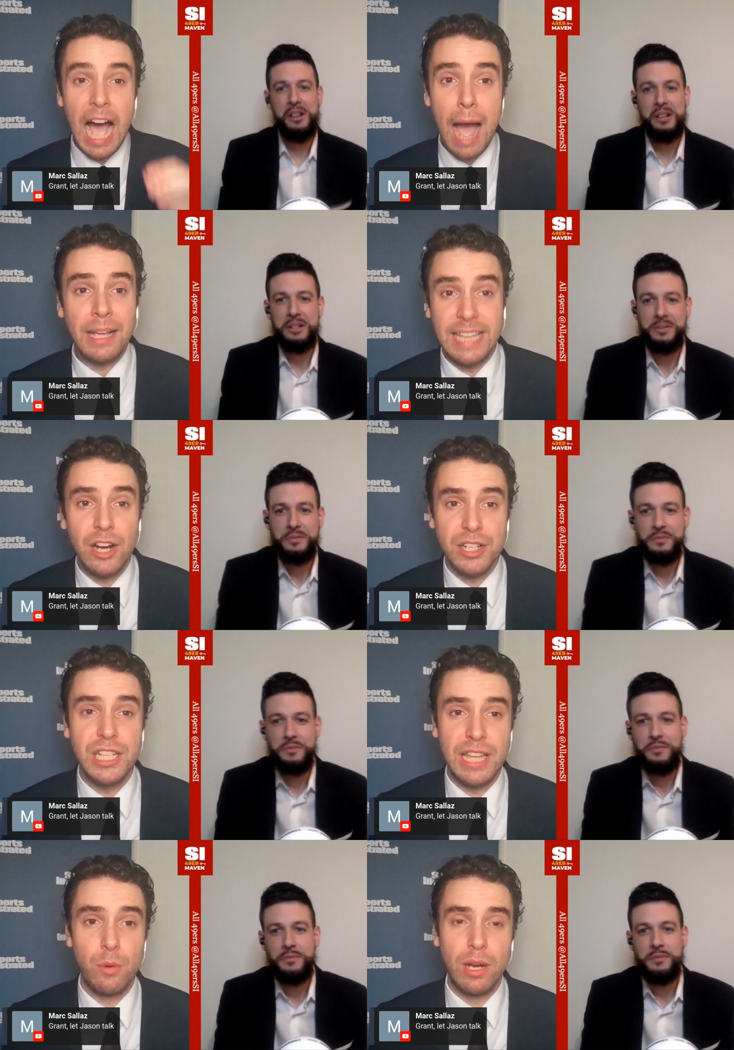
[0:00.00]
Speaker 1: I
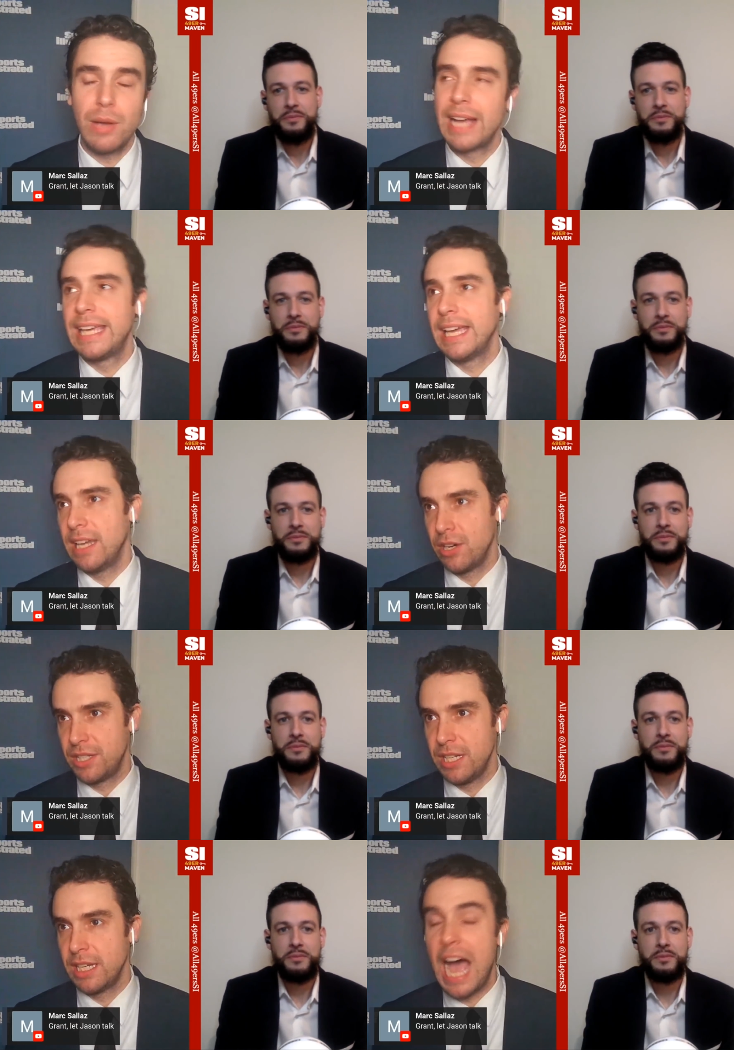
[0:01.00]
guarantee they want. I can't
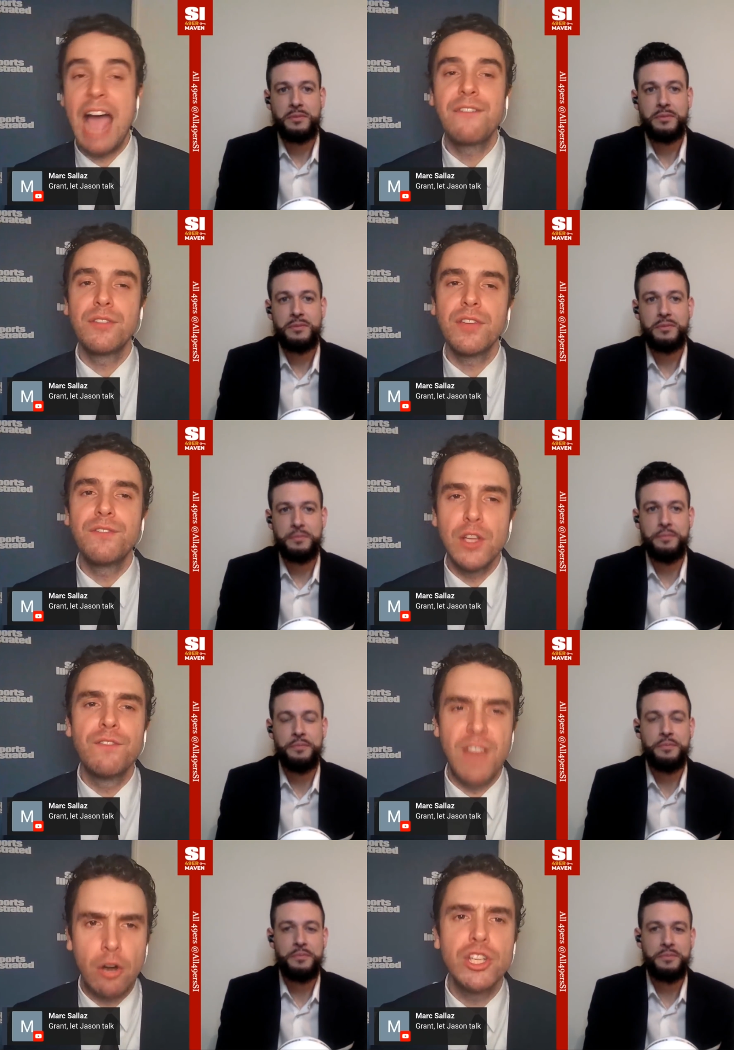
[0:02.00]
guarantee it. I
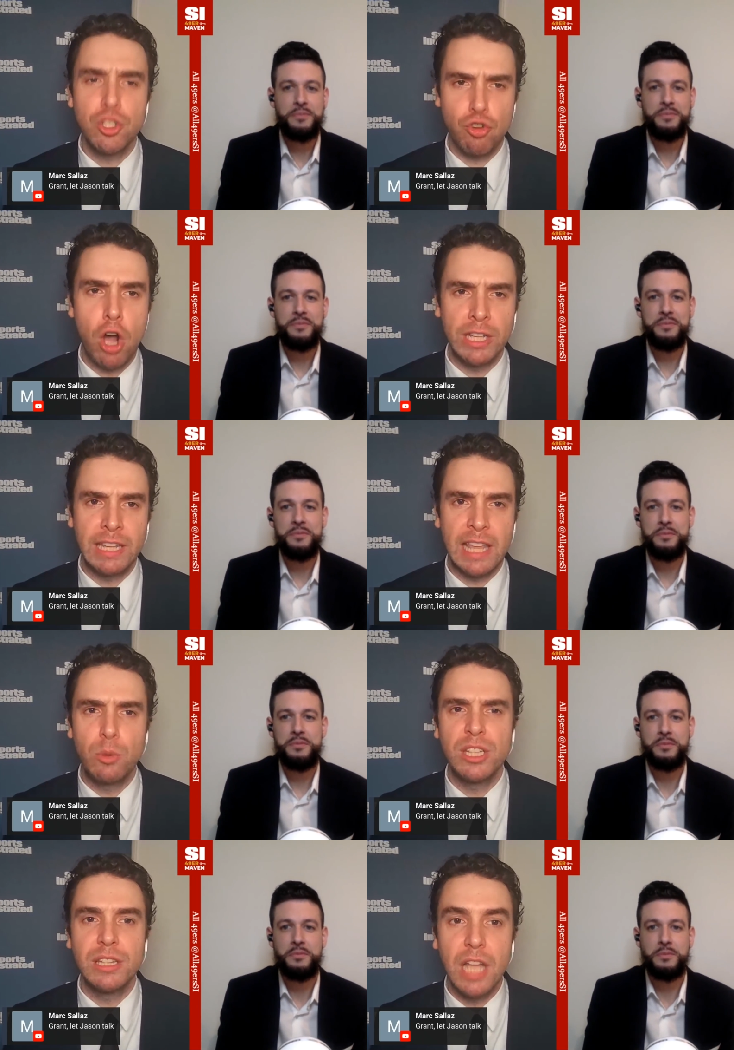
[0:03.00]
feel very strongly that they
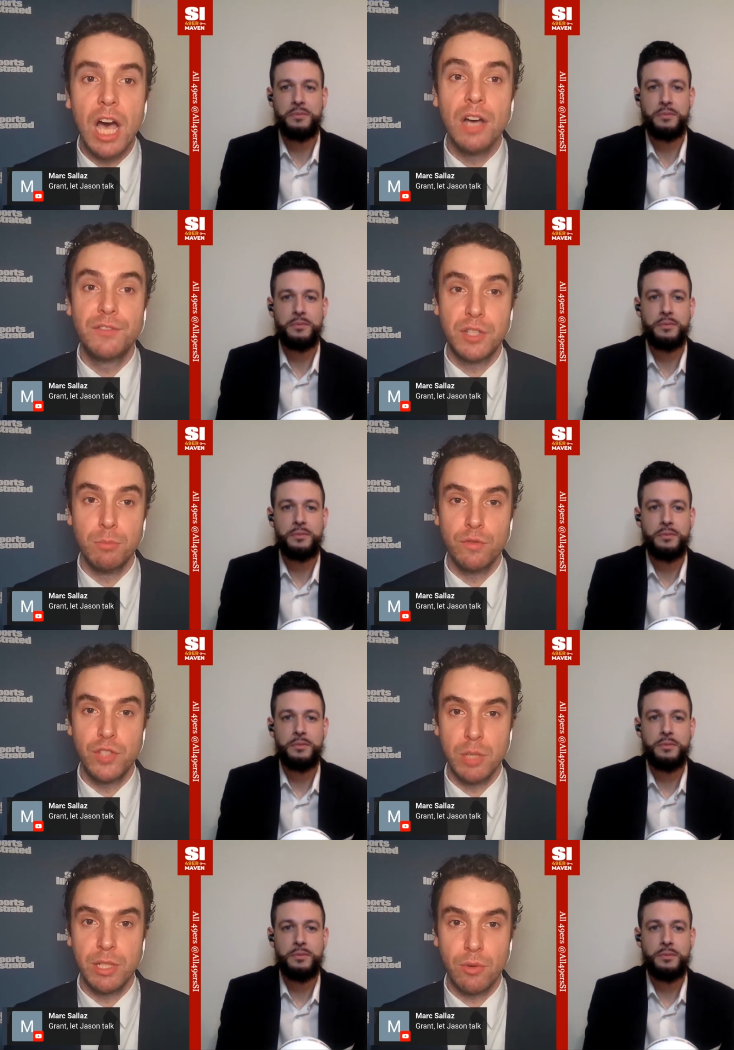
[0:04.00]
would love to move
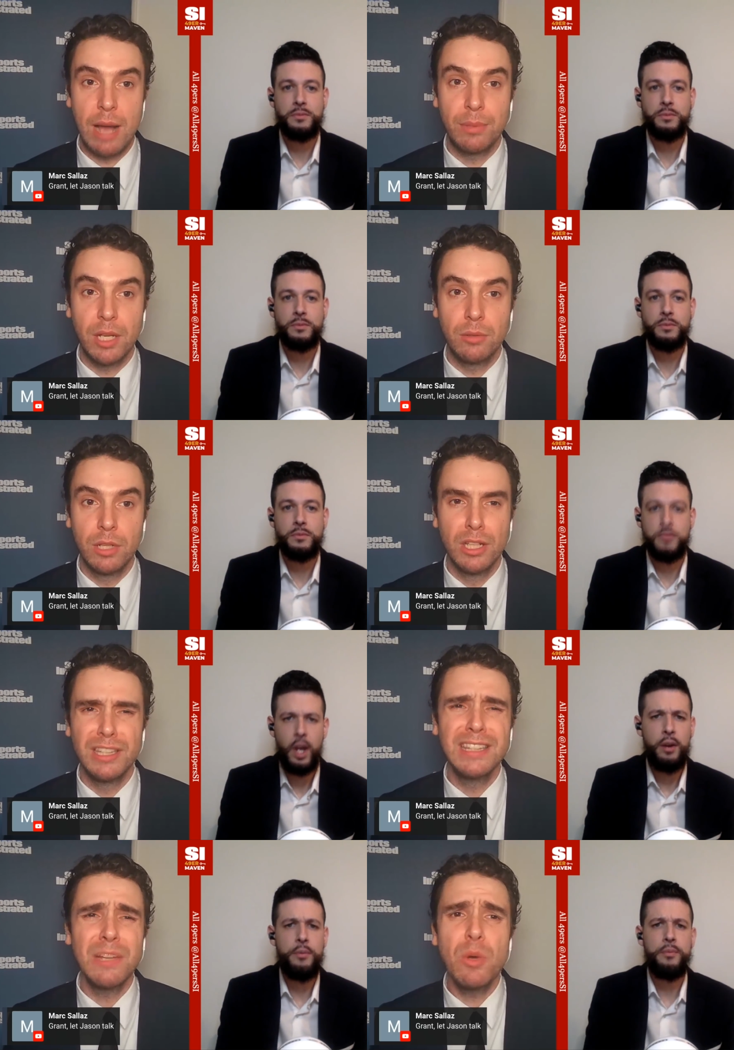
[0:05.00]
Jimmy Garoppolo.
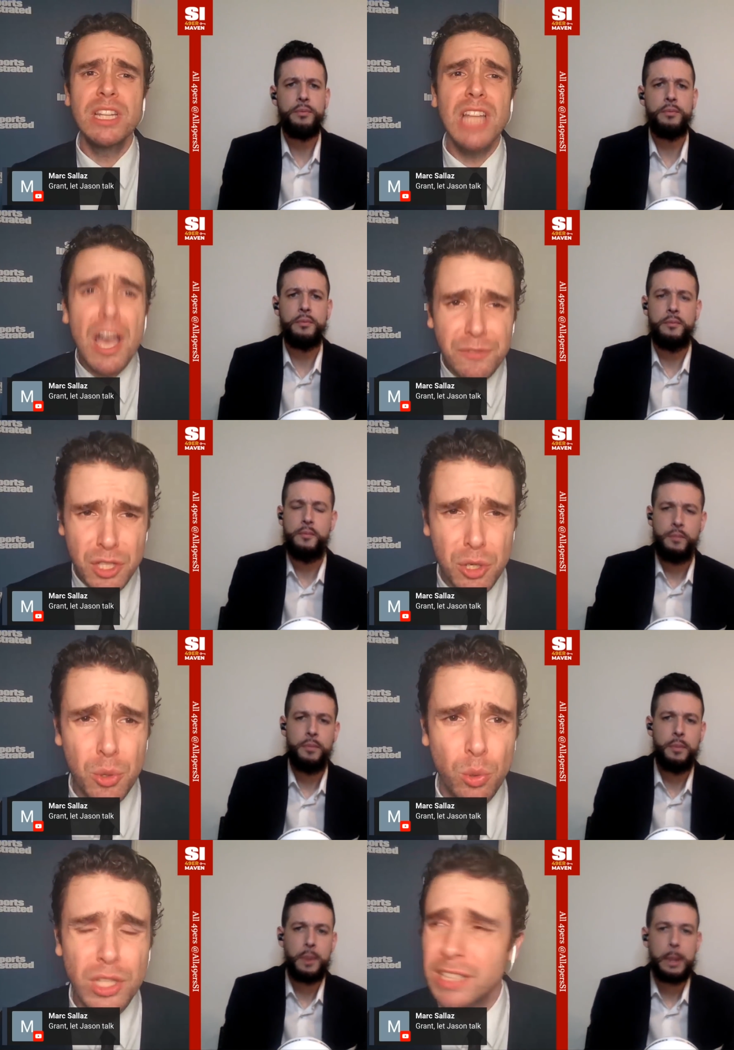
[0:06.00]
Would love to.
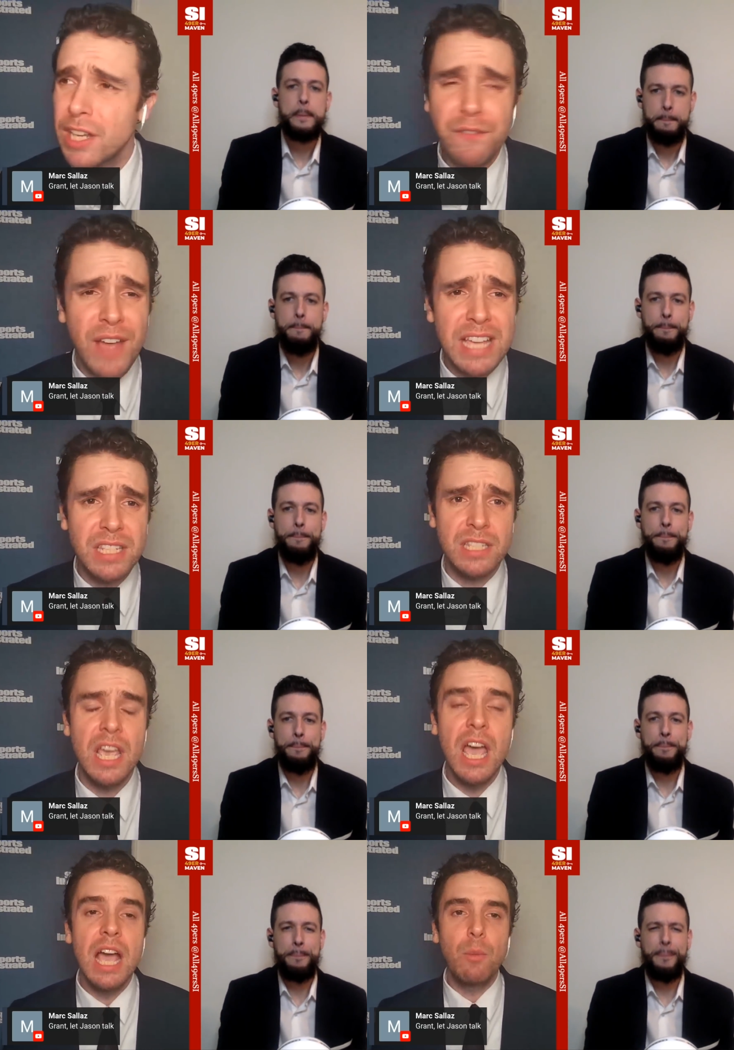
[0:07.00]
Look at their
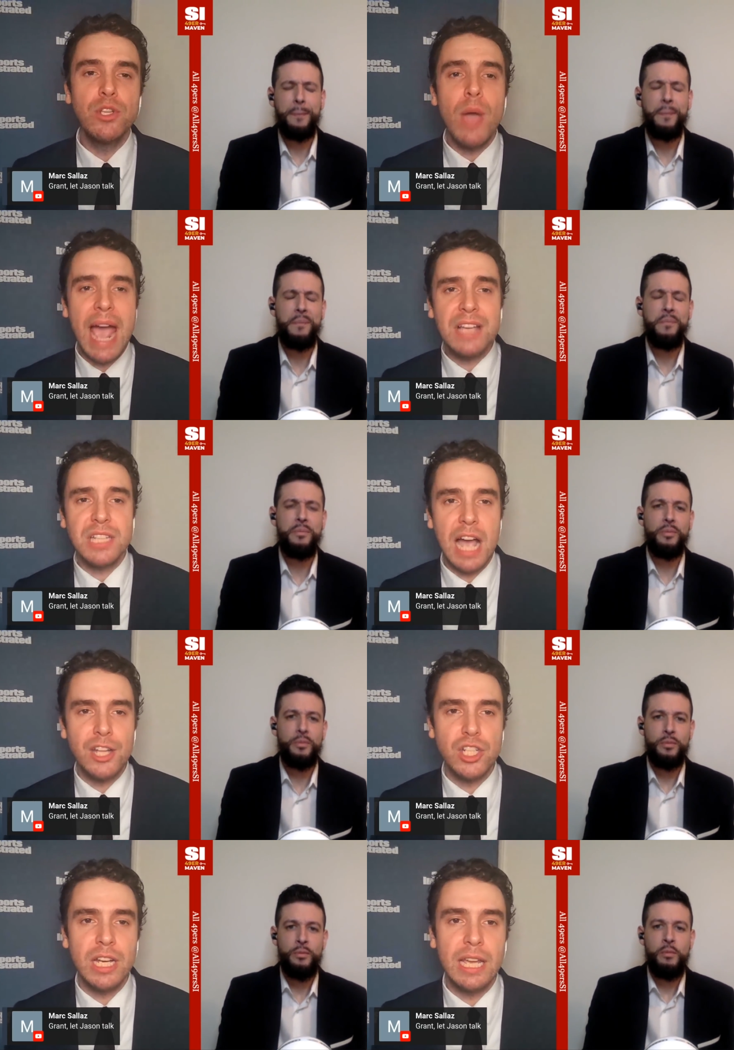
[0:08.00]
faces. When you ask
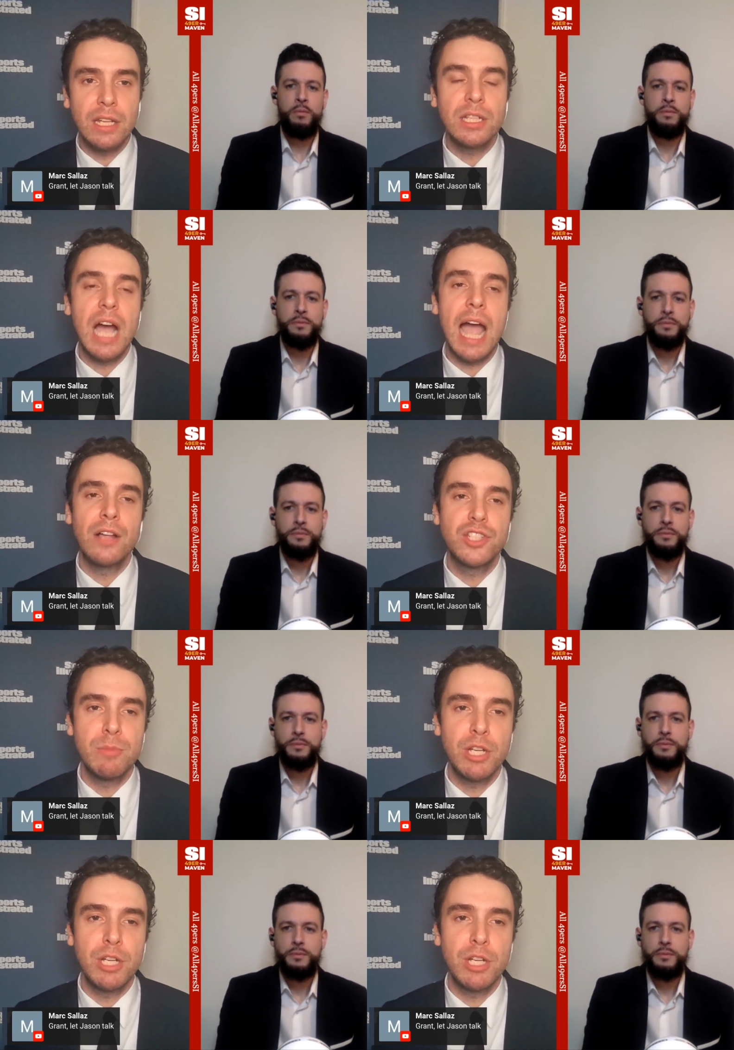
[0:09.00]
Kyle Shanahan, Kyle, is Jimmy